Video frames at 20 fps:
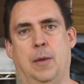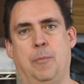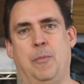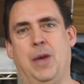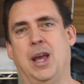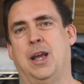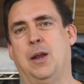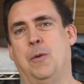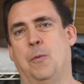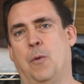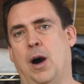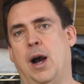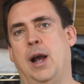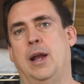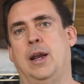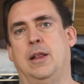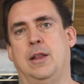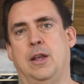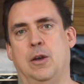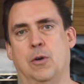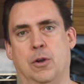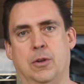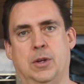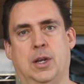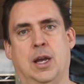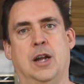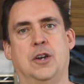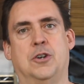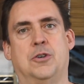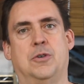making wine in the
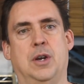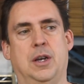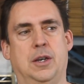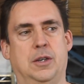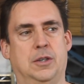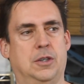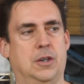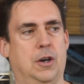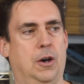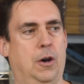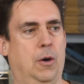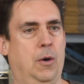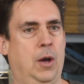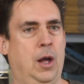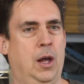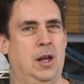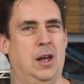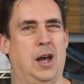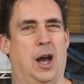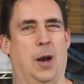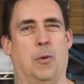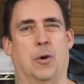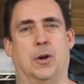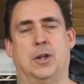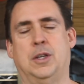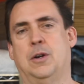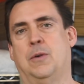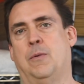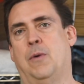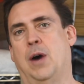old country. So I
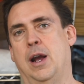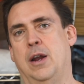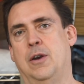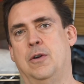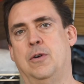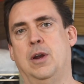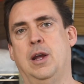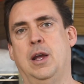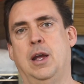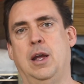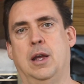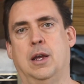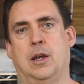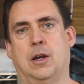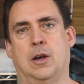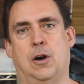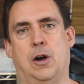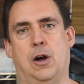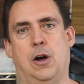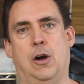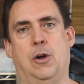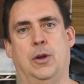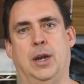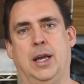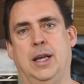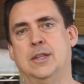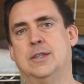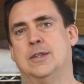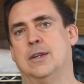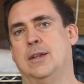worked at a winery
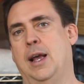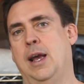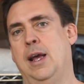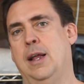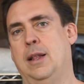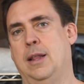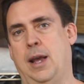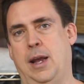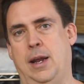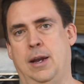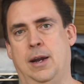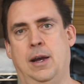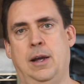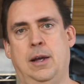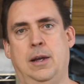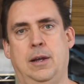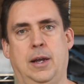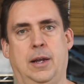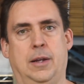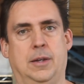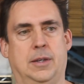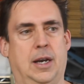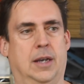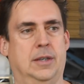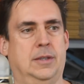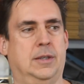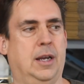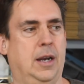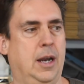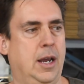called Isola Elena in
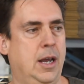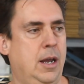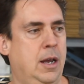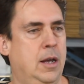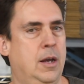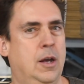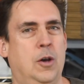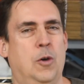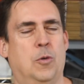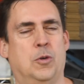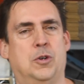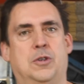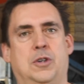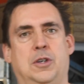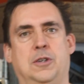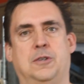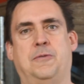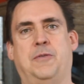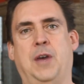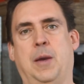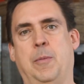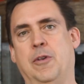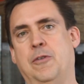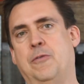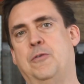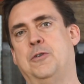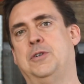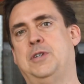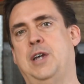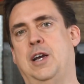Tuscany, which is famous
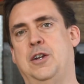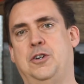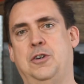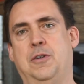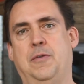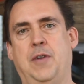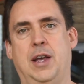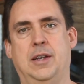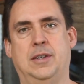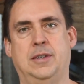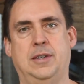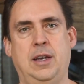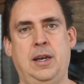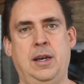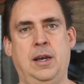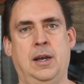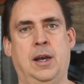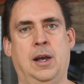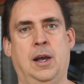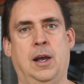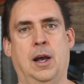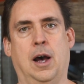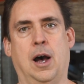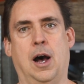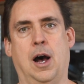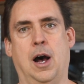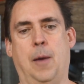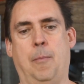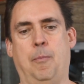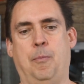for Sangiovese.
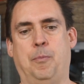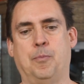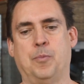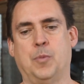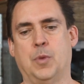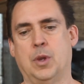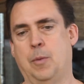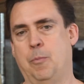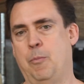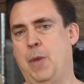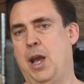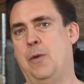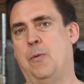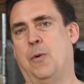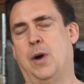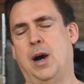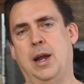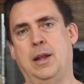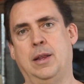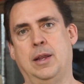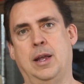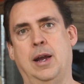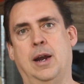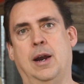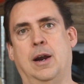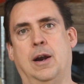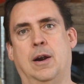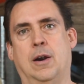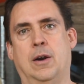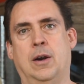Made wine
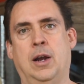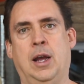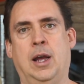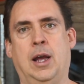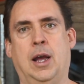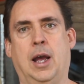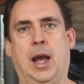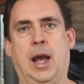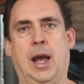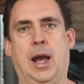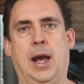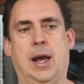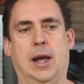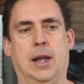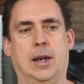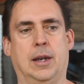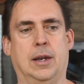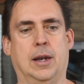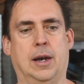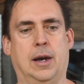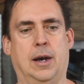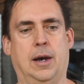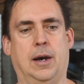there and